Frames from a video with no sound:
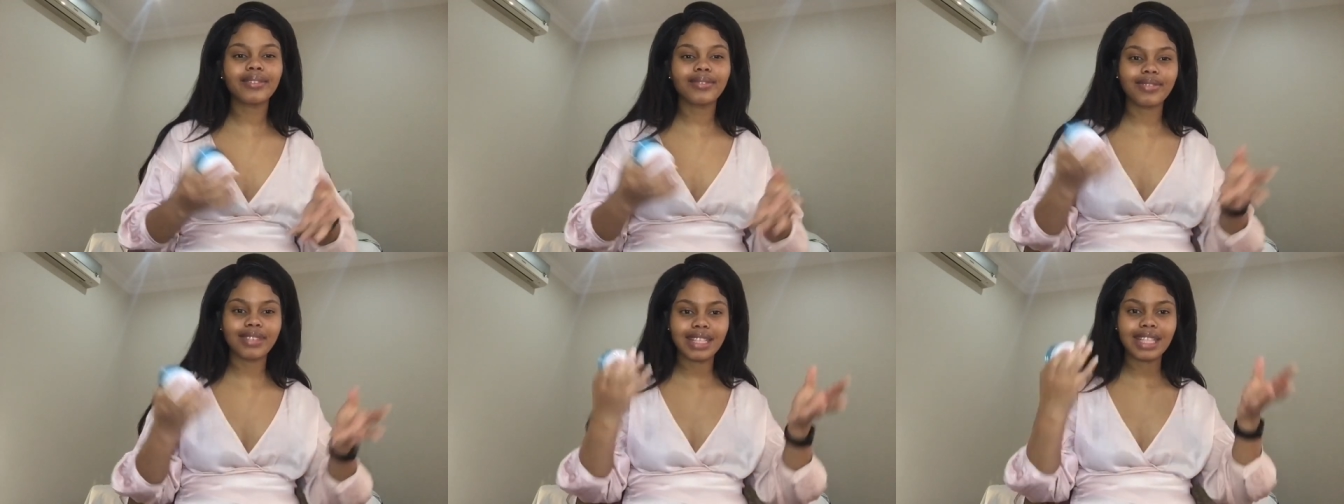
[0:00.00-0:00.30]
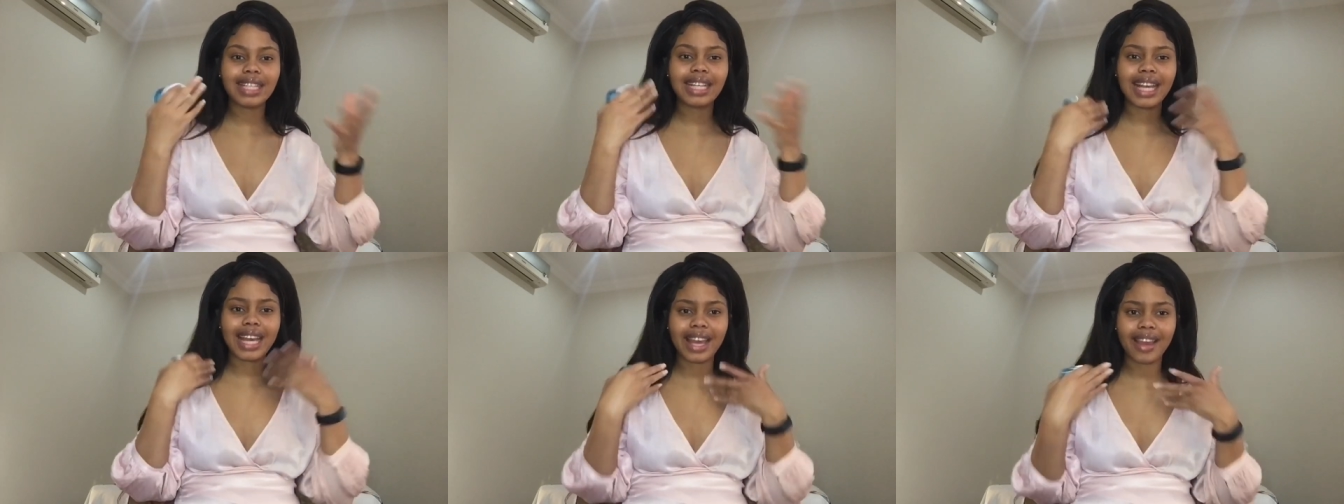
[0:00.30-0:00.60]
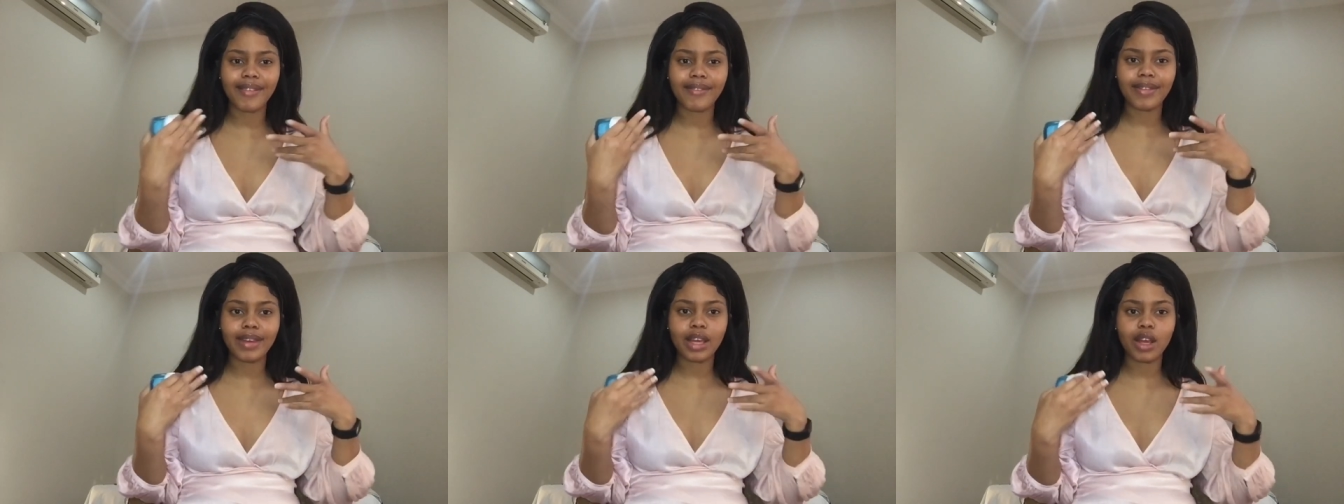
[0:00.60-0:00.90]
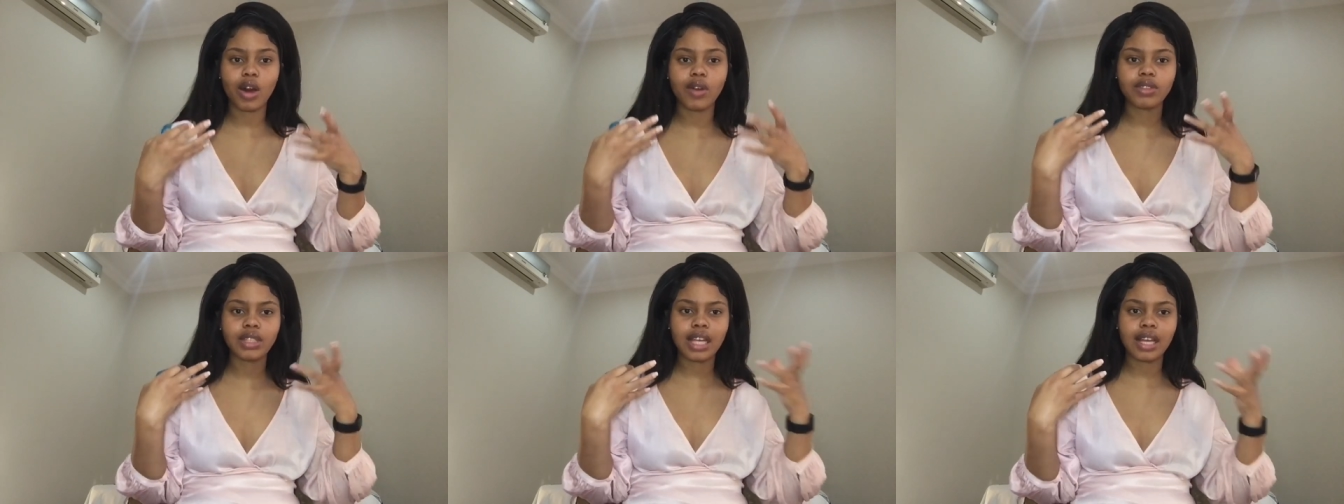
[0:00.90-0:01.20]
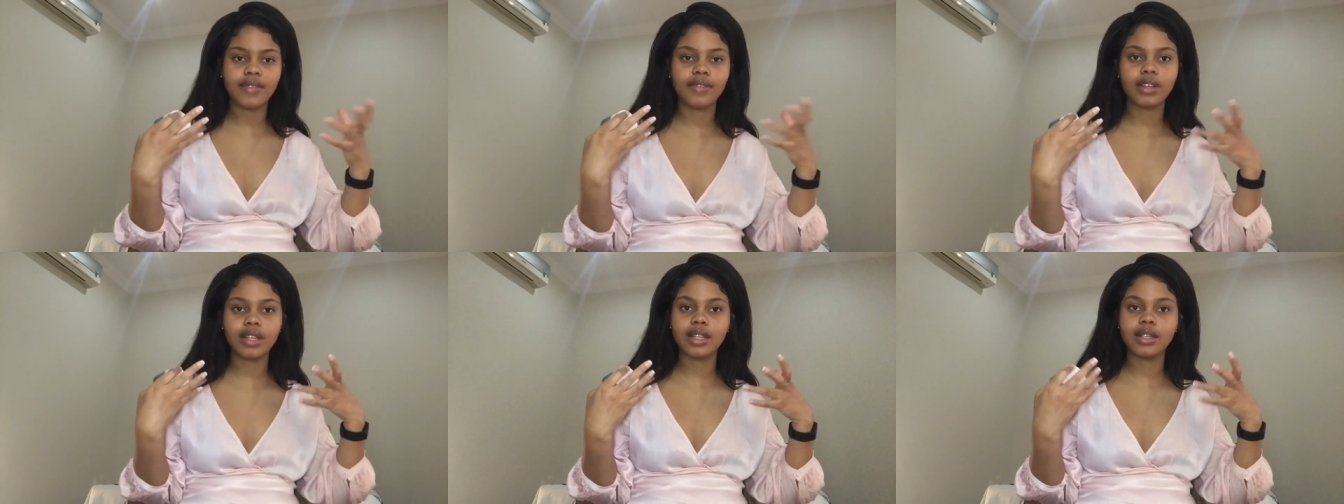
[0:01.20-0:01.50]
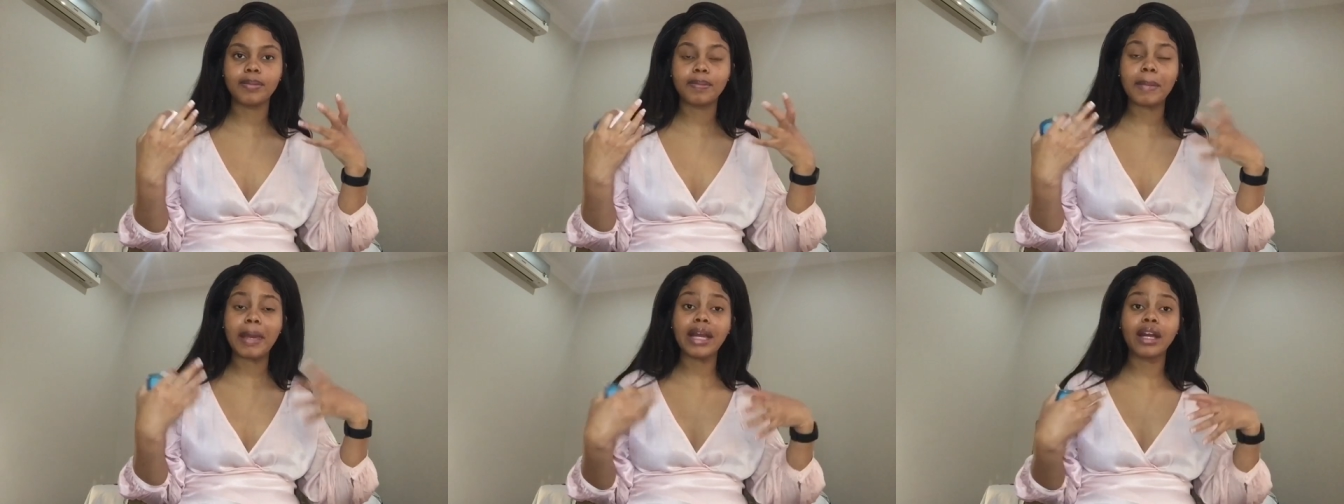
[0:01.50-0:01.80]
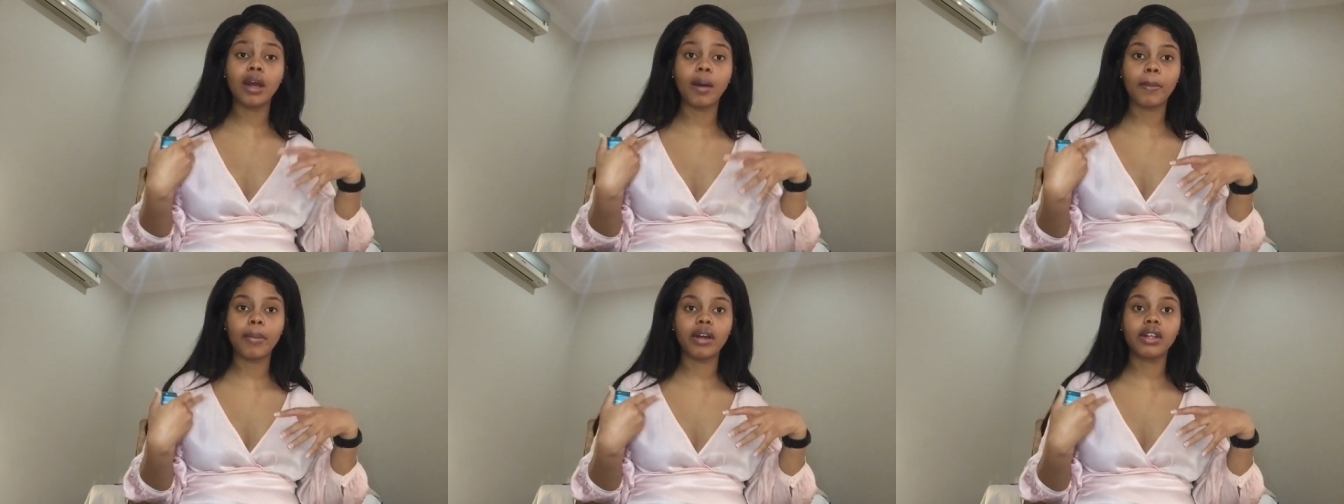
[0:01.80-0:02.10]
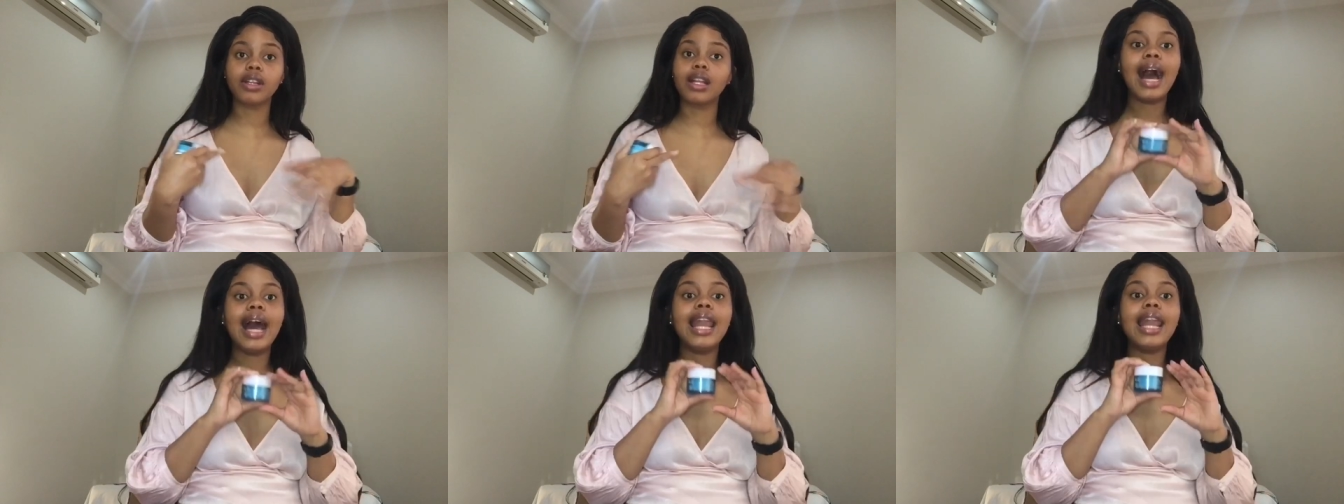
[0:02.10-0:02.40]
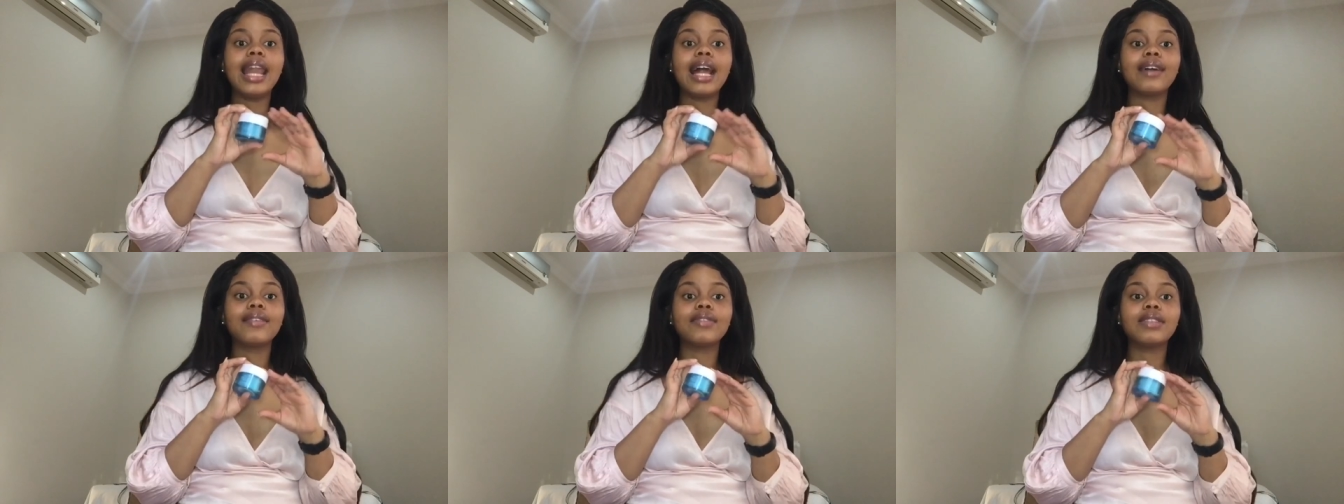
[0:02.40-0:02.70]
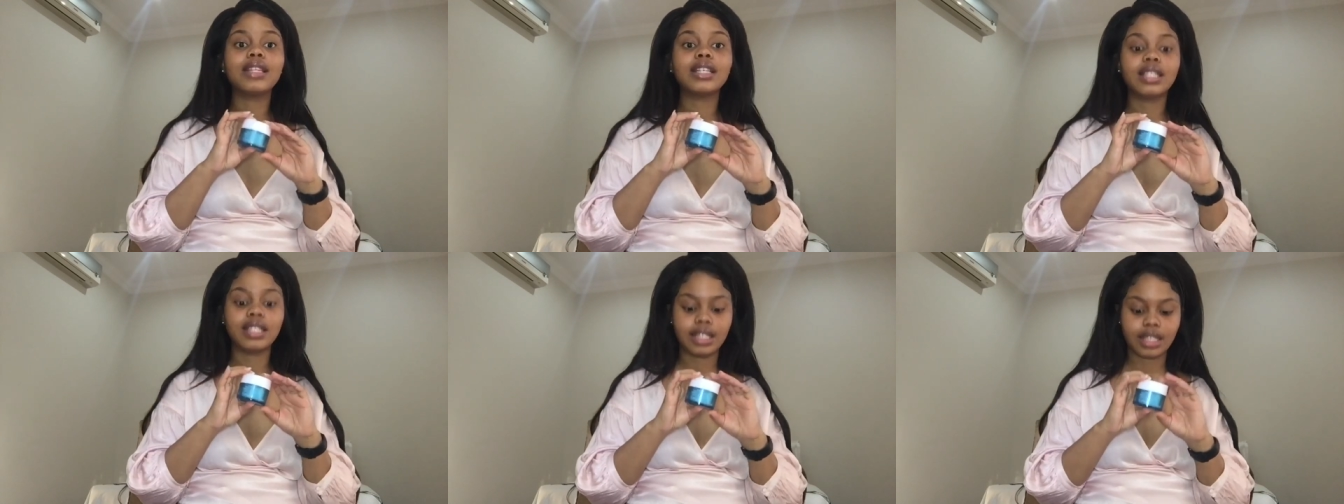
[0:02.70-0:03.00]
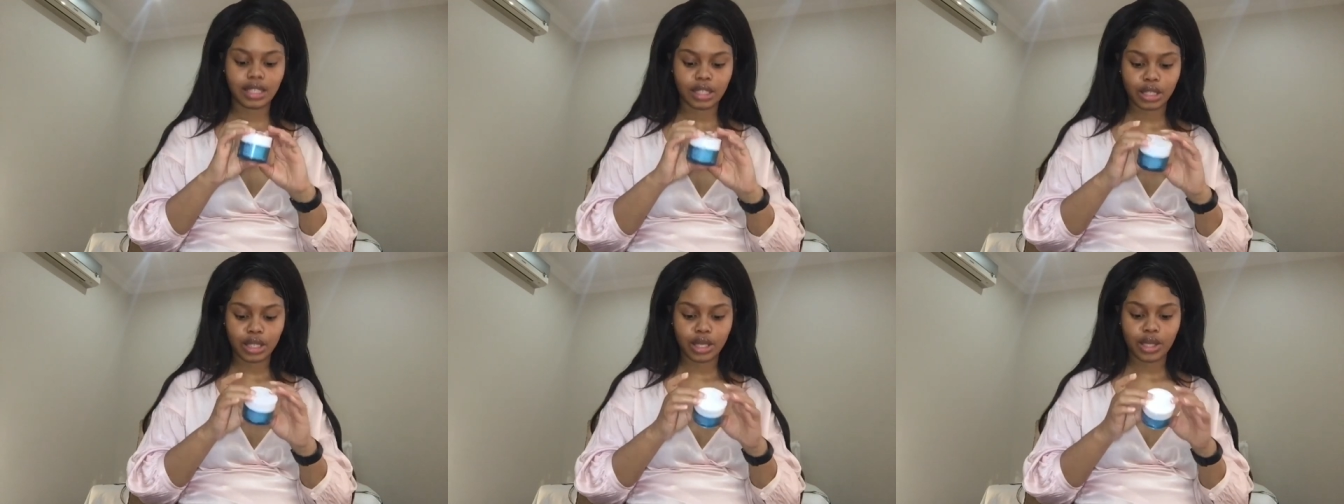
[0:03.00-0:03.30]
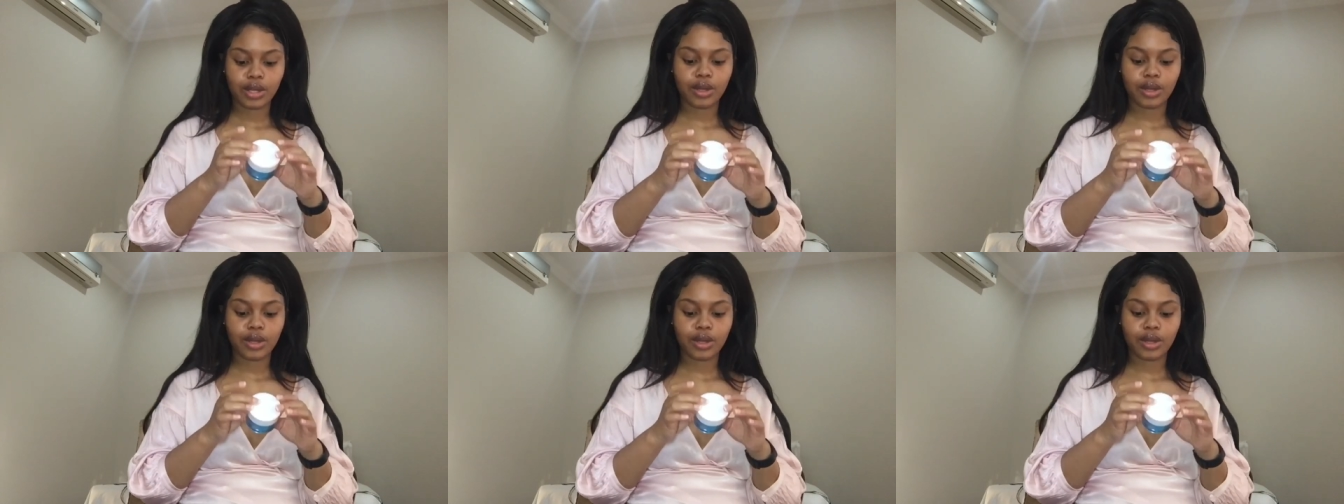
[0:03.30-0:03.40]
feeling heavy after having makeup on I love this